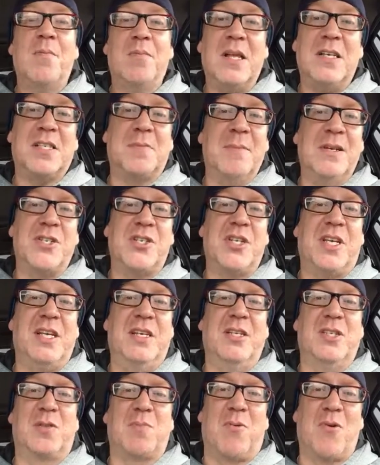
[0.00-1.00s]
Plus,
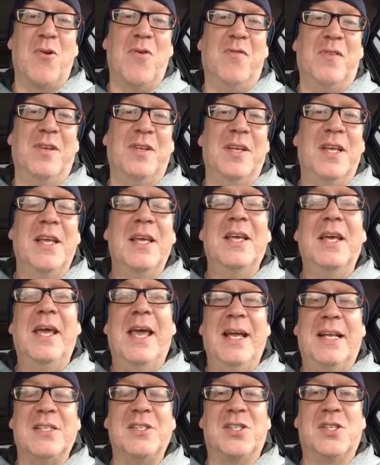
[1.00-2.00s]
Michigan has proven
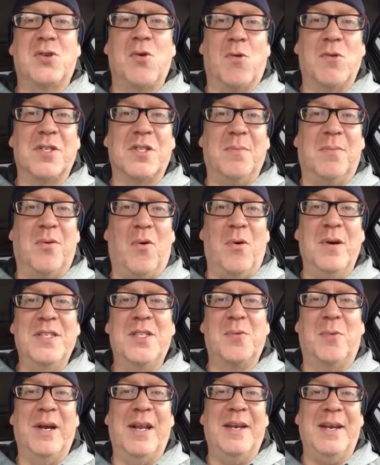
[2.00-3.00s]
it can score some
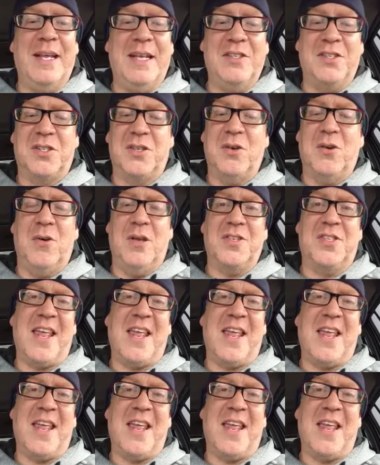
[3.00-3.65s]
points when it needs to,